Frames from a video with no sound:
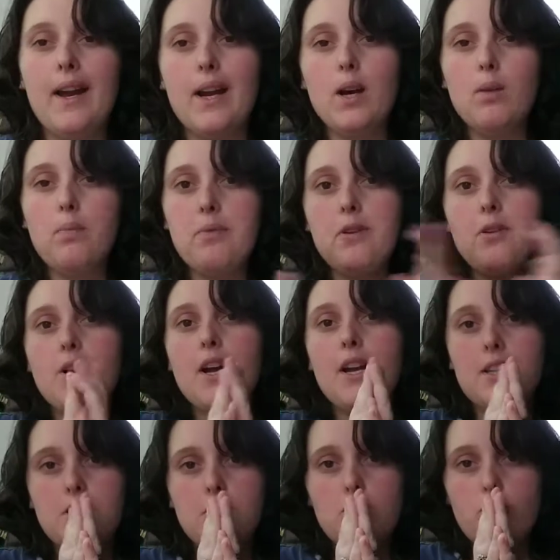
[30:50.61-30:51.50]
hope you
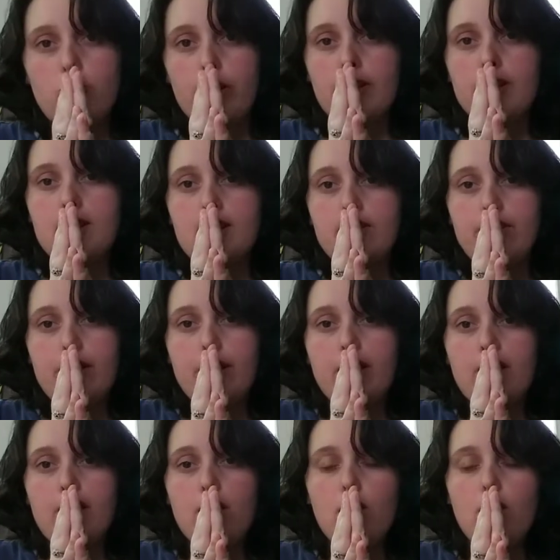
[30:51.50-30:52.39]
guys enjoyed this
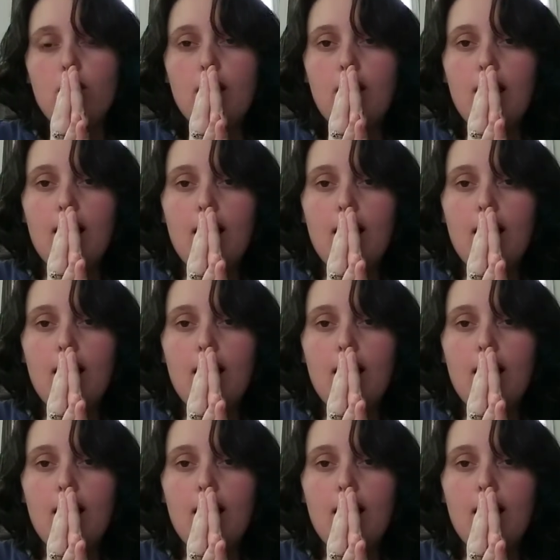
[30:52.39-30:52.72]
video.